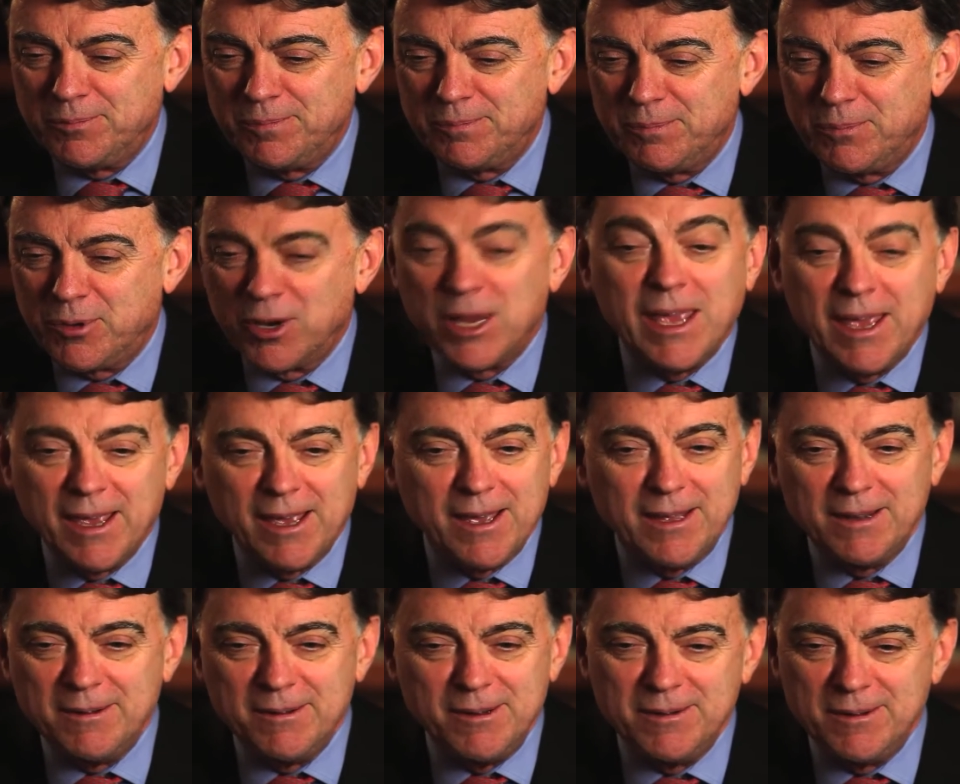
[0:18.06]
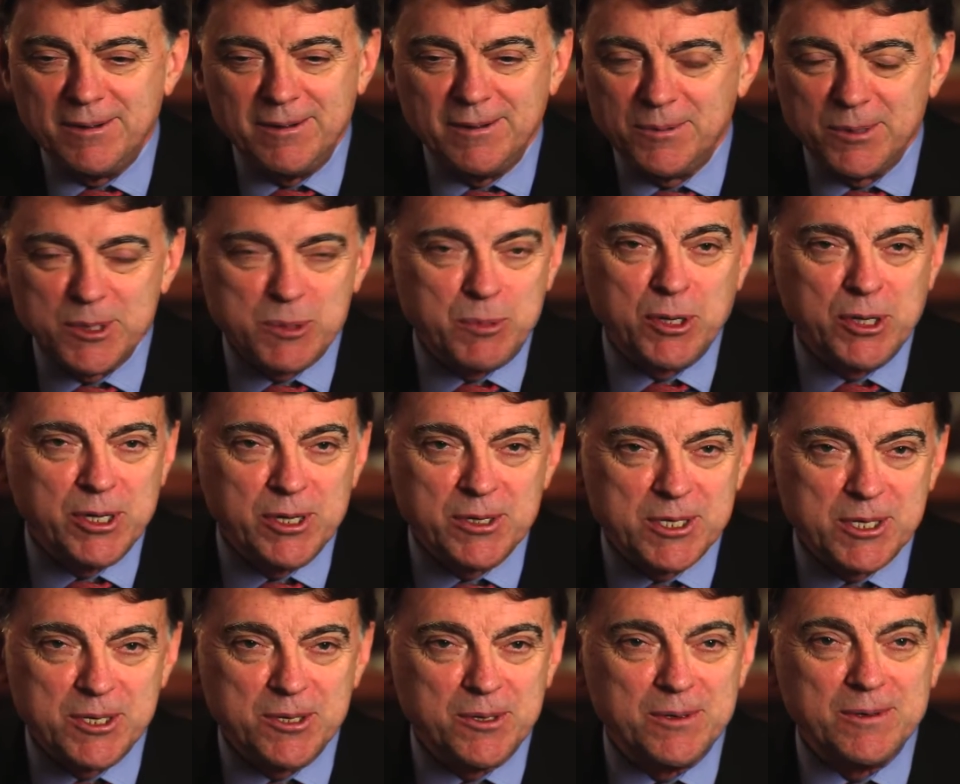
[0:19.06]
bringing in the most brilliant
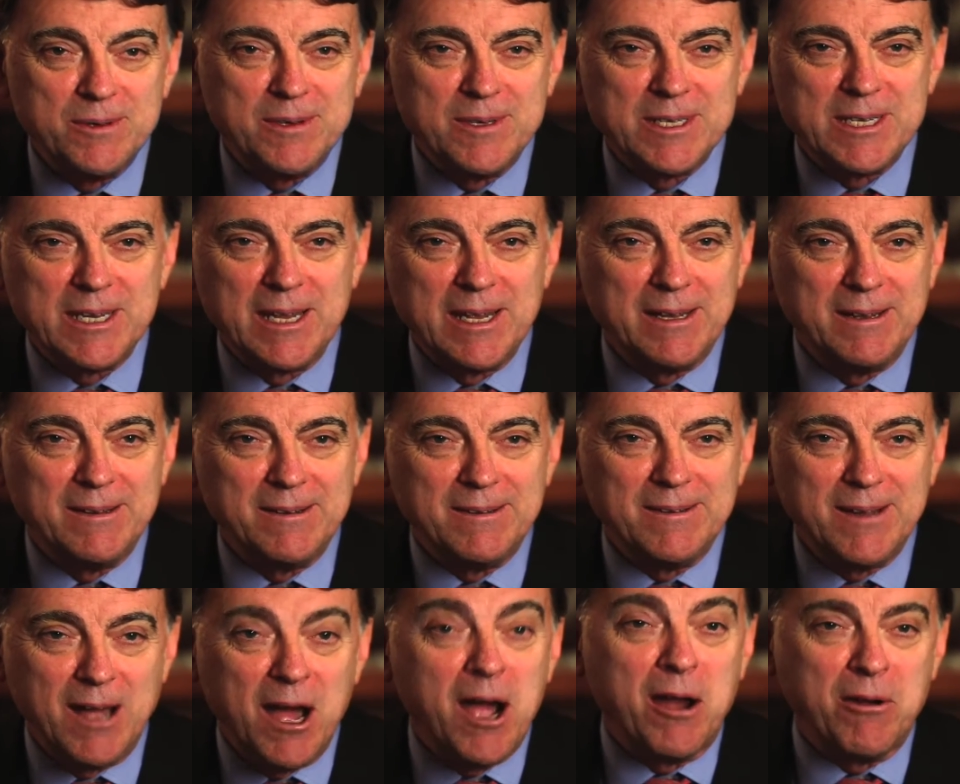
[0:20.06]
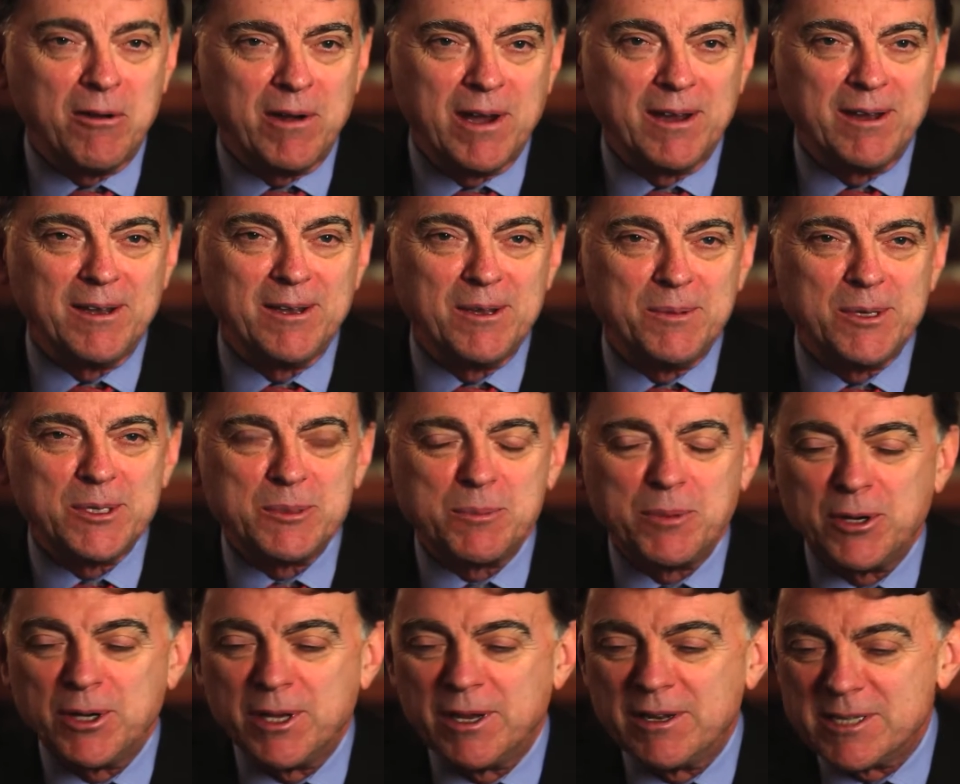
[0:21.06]
students, and hiring the most
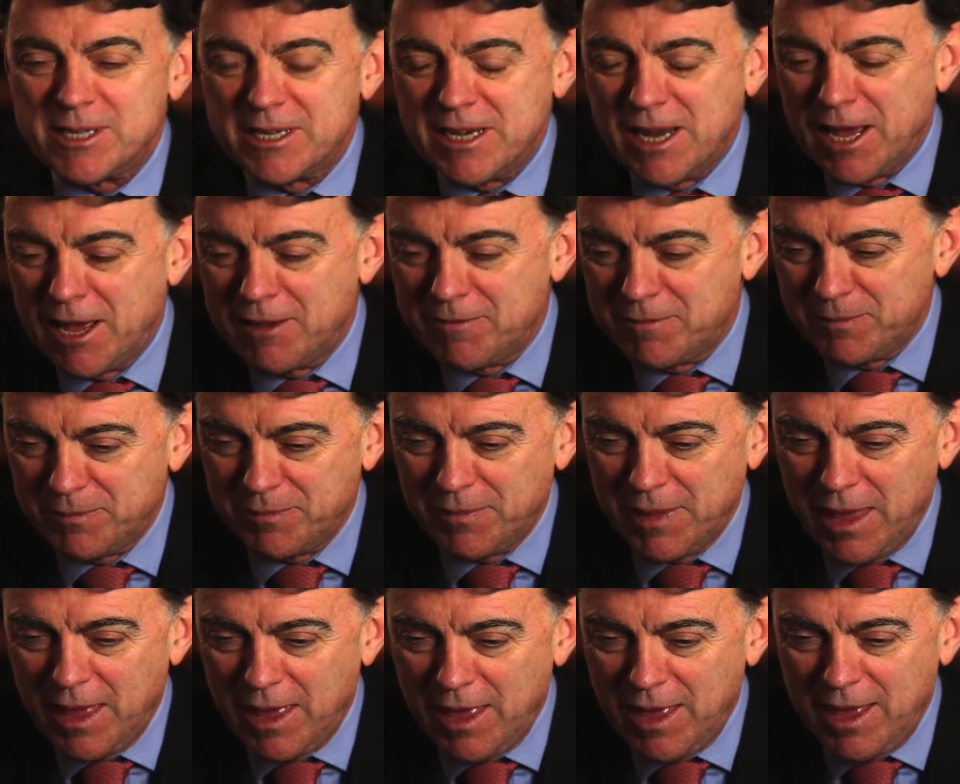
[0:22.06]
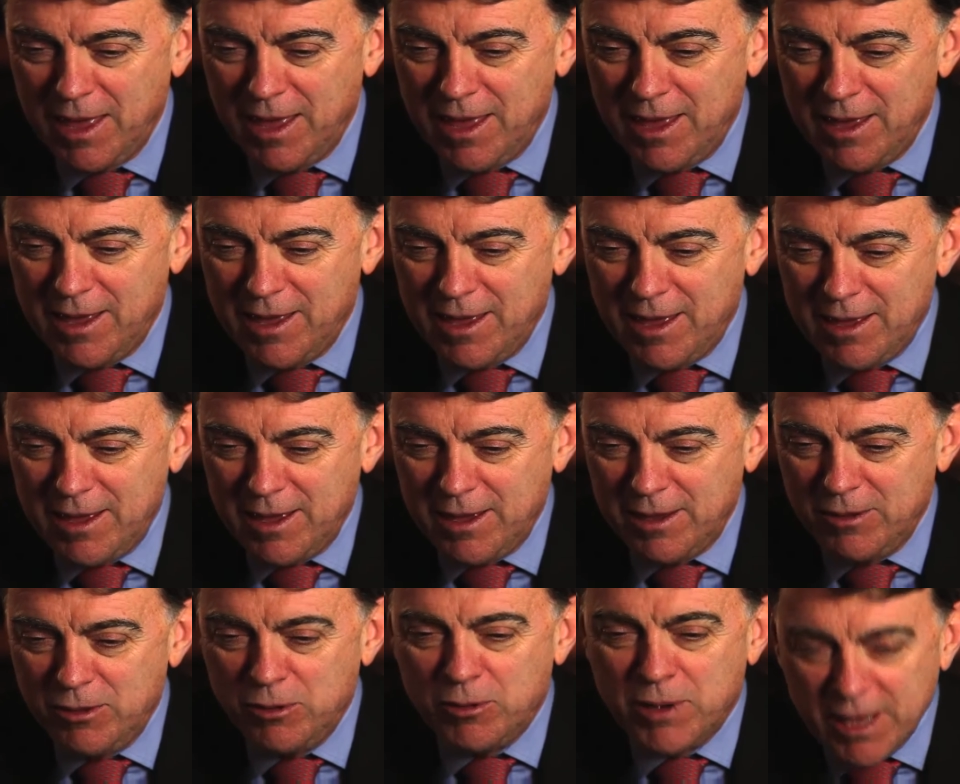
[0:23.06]
brilliant staff.
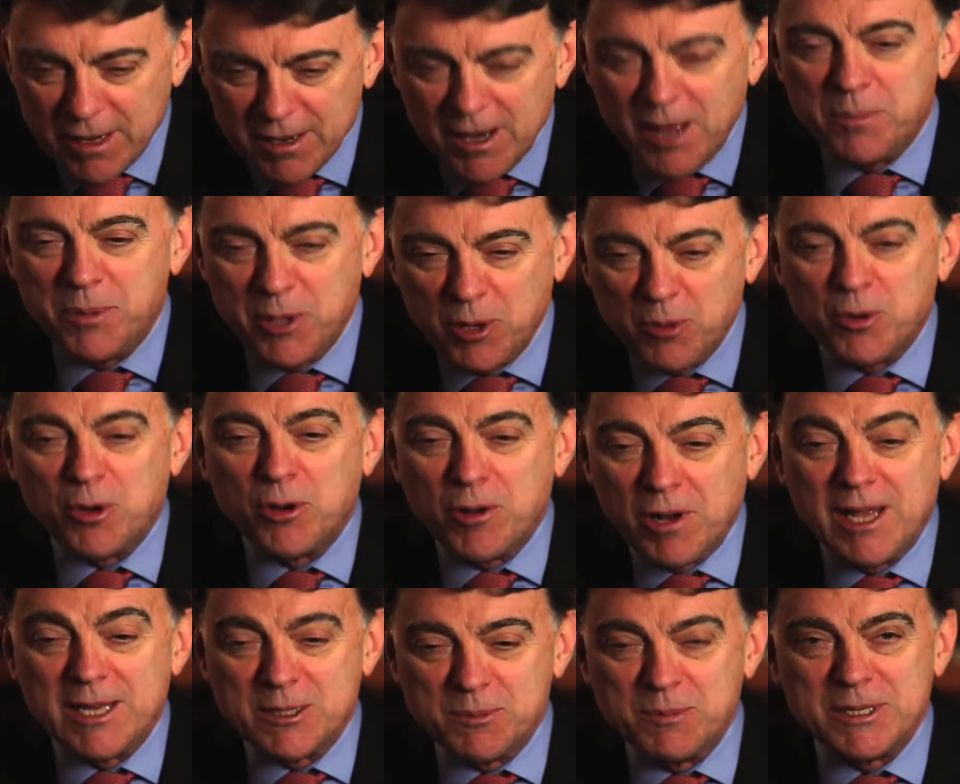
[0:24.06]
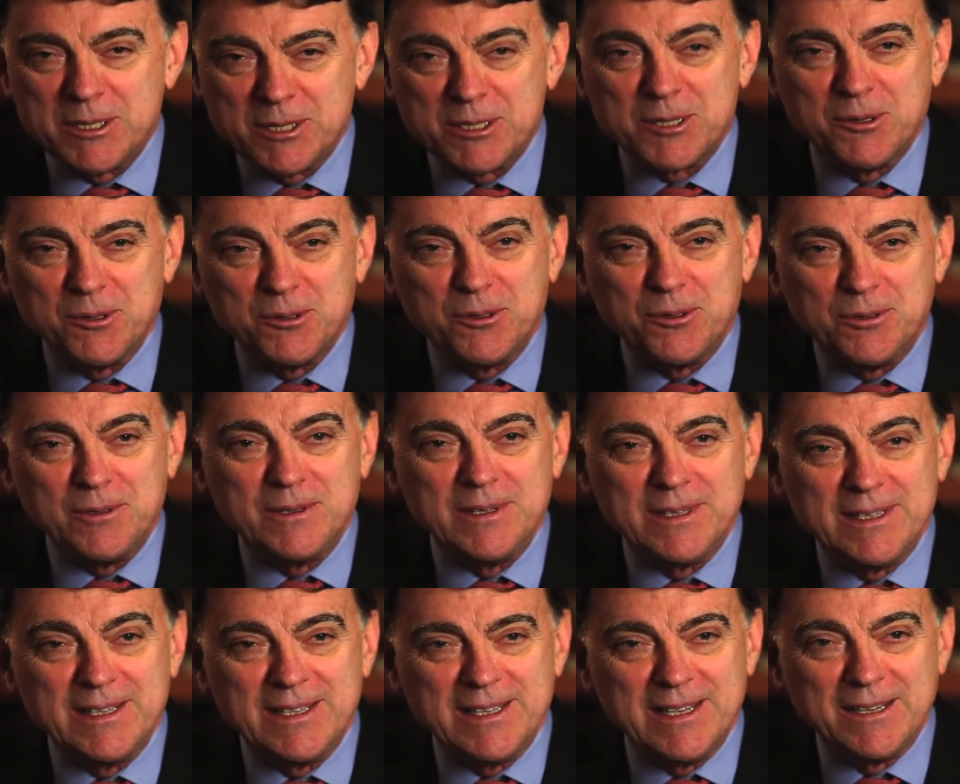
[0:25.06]
You cannot be a world-class business school
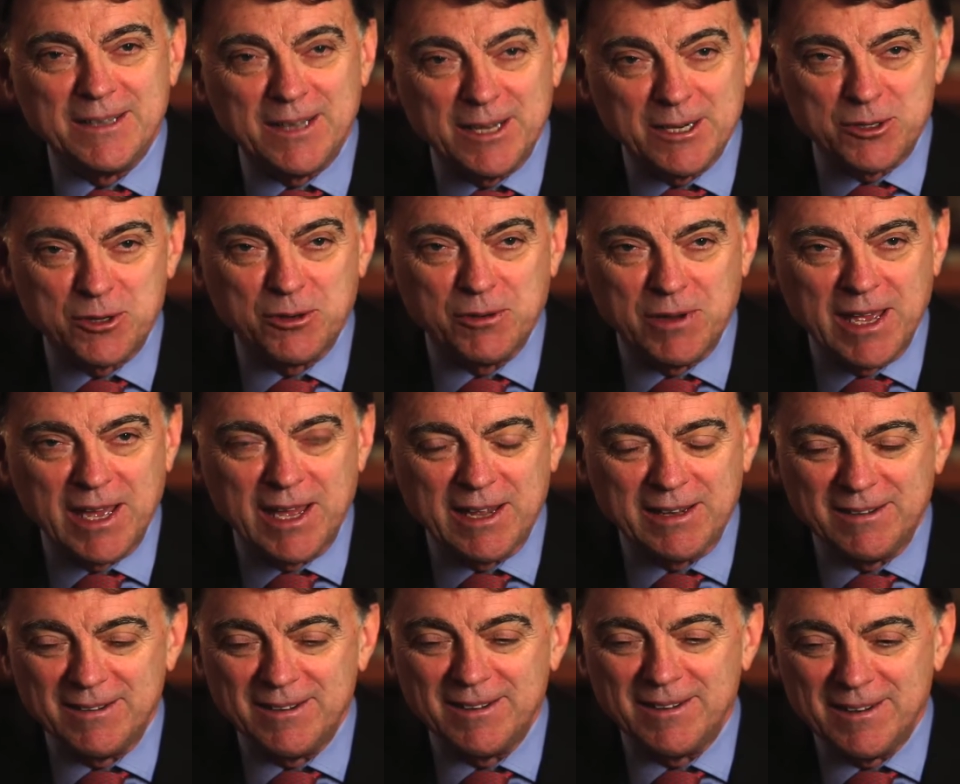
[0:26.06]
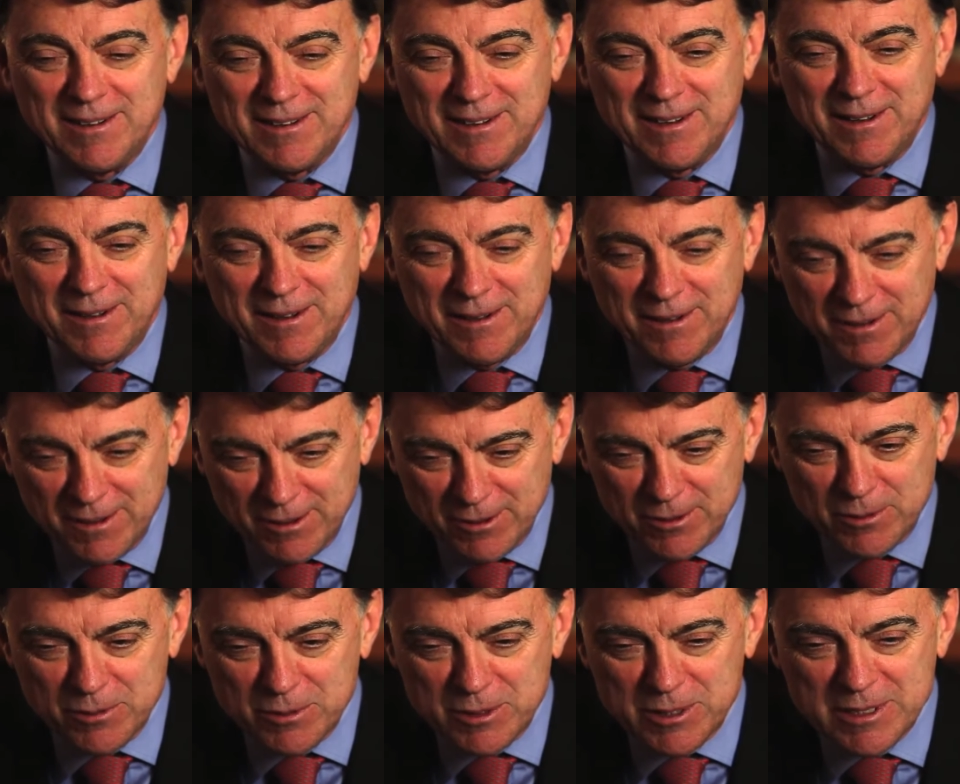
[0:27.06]
unless you get
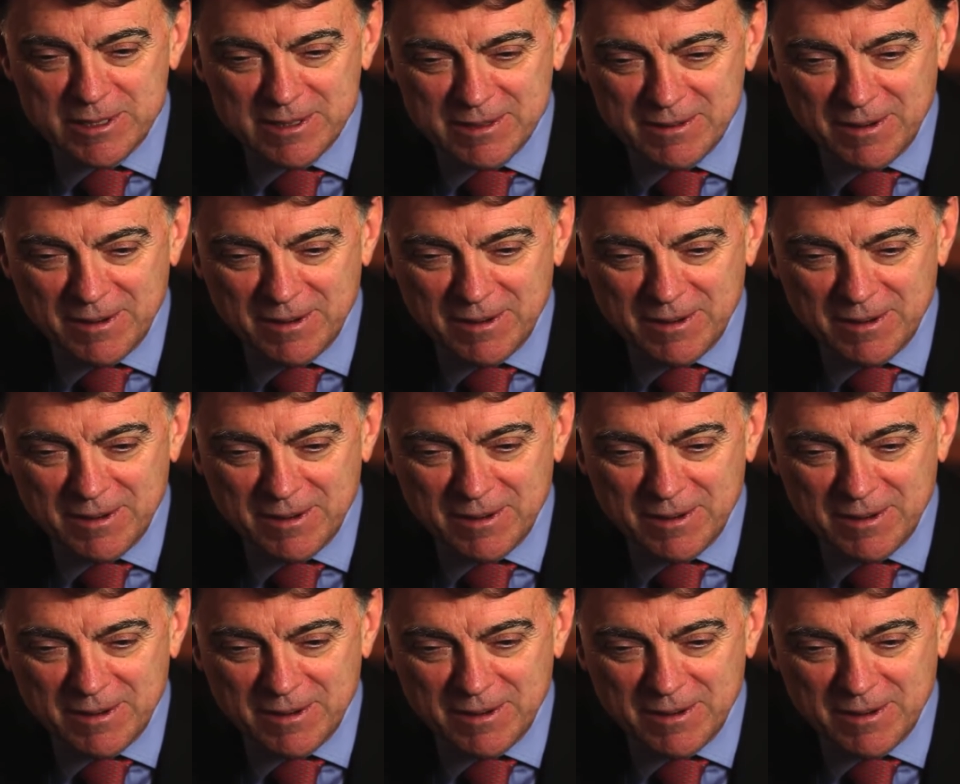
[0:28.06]
those